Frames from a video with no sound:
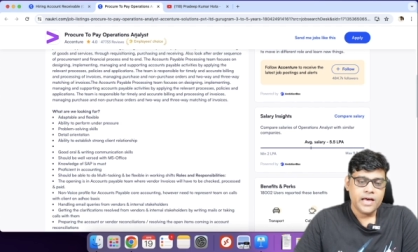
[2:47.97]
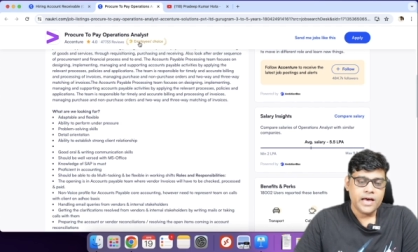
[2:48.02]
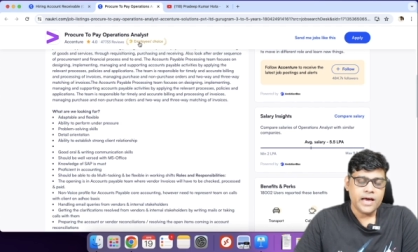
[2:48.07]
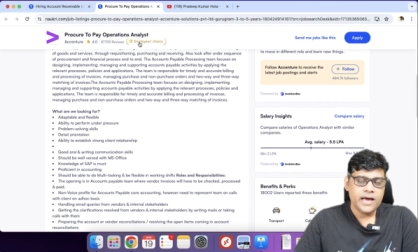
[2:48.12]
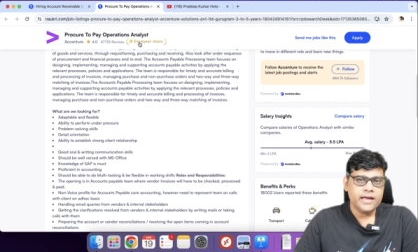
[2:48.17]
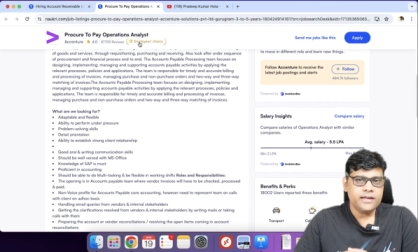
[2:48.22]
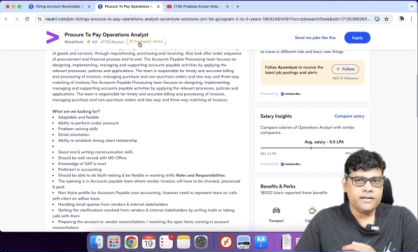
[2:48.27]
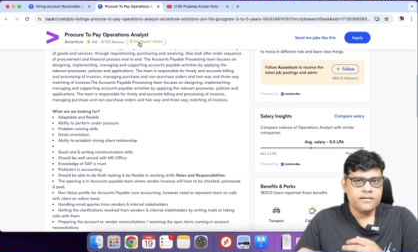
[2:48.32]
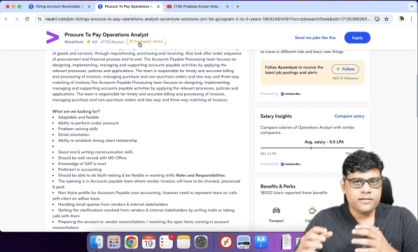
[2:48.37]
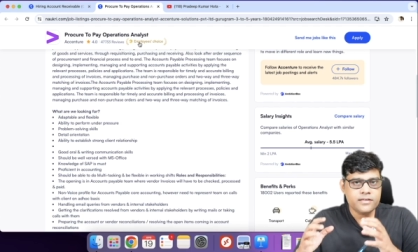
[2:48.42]

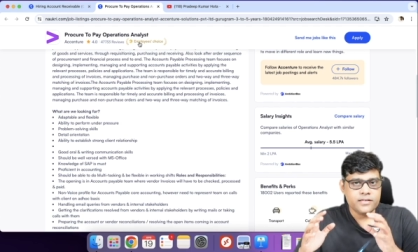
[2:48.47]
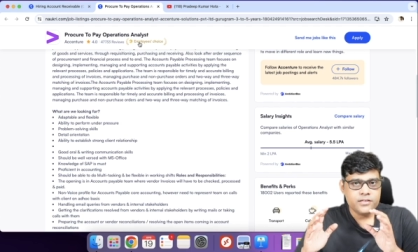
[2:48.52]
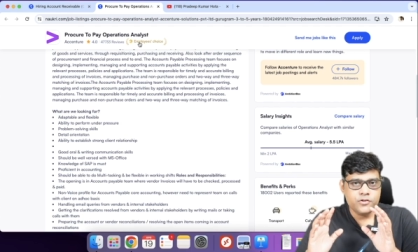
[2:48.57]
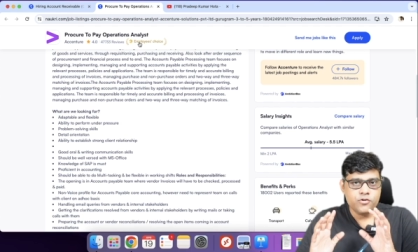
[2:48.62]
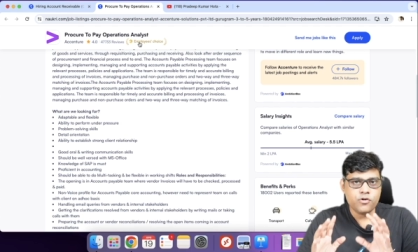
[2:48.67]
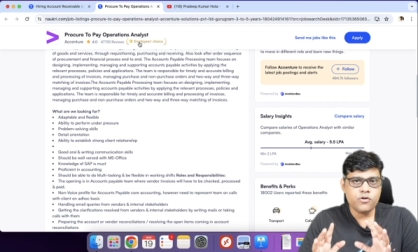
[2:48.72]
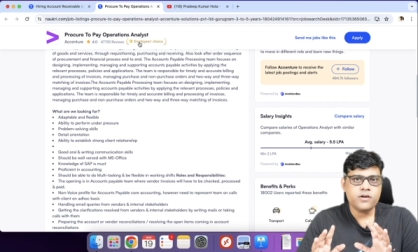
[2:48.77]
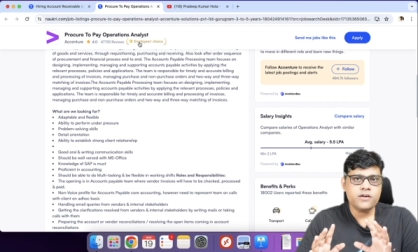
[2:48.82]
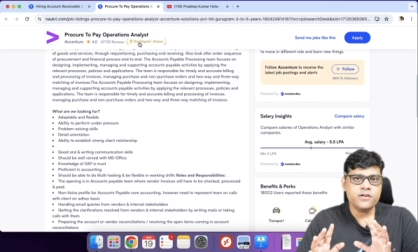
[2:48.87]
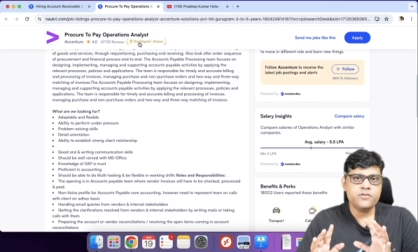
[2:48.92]
And
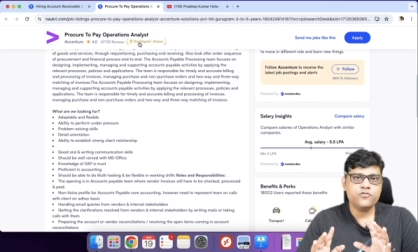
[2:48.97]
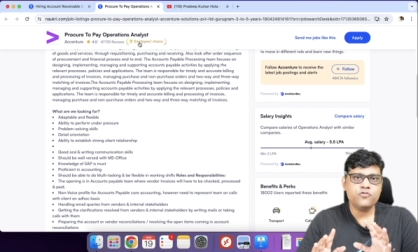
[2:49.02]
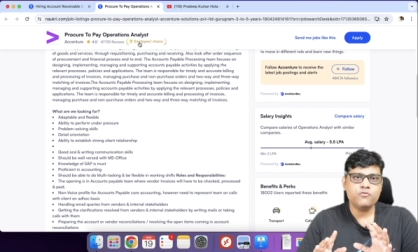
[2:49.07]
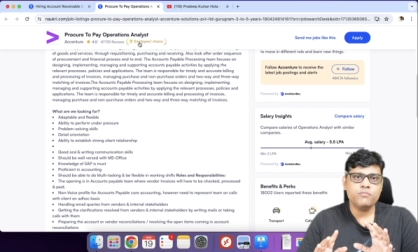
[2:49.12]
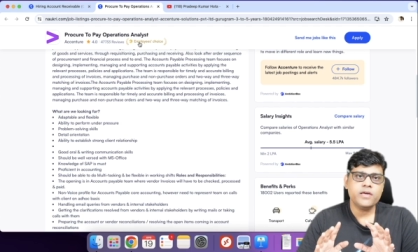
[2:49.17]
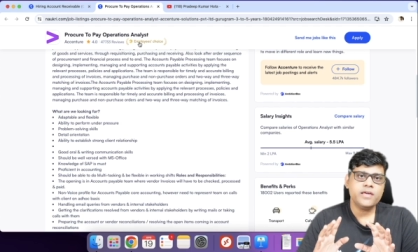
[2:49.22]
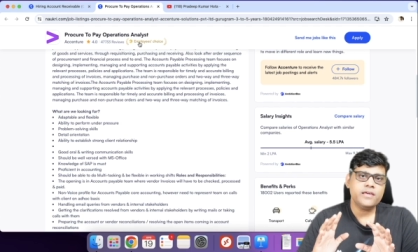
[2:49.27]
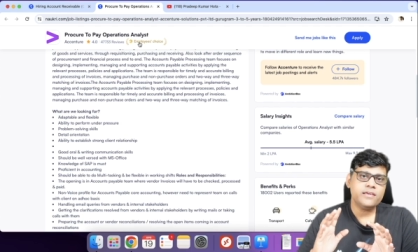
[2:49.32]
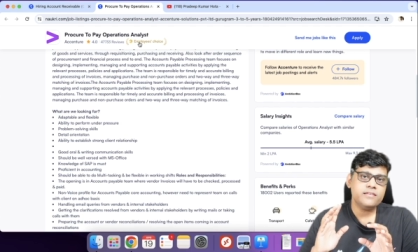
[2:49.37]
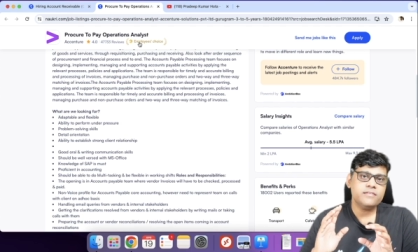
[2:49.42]
your
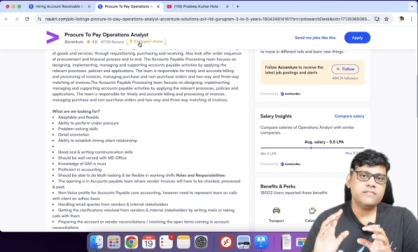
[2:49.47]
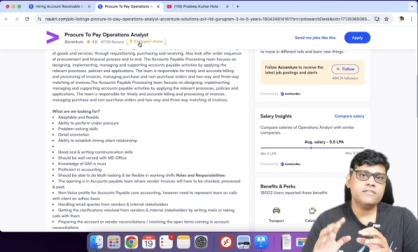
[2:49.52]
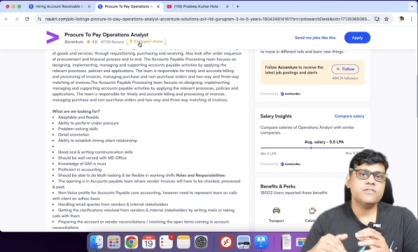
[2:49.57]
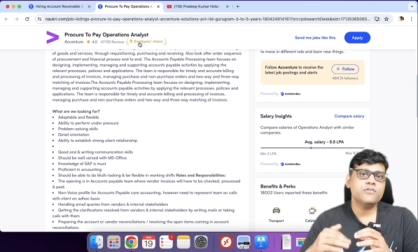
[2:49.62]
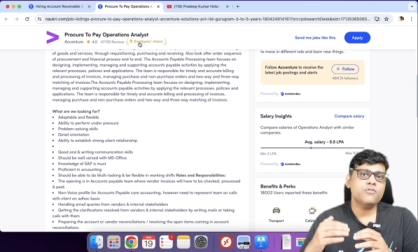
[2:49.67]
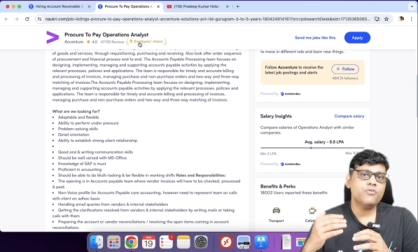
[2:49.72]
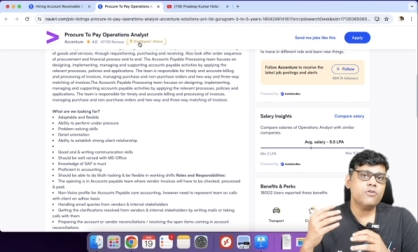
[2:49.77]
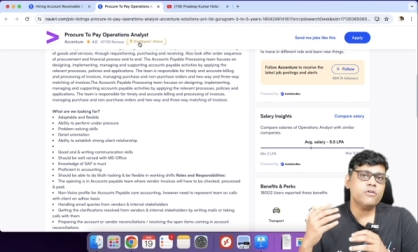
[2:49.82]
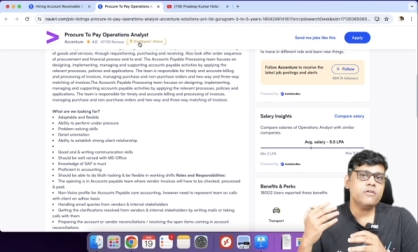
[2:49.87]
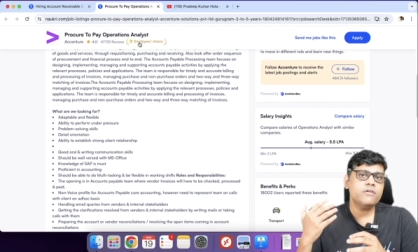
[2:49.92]
resume is
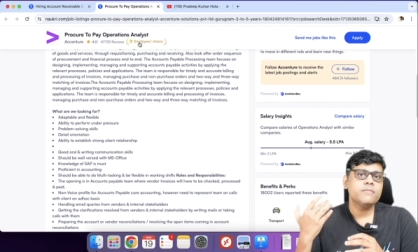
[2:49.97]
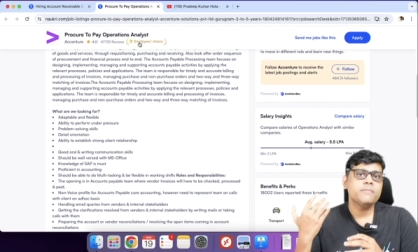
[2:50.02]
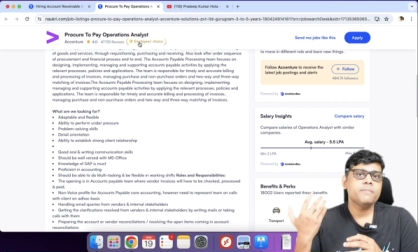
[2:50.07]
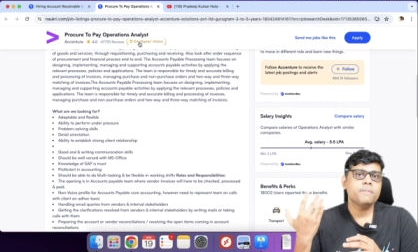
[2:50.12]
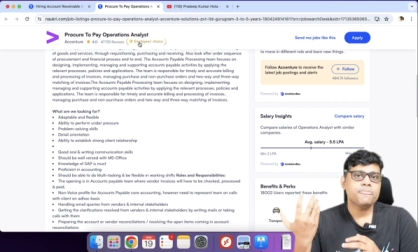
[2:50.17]
your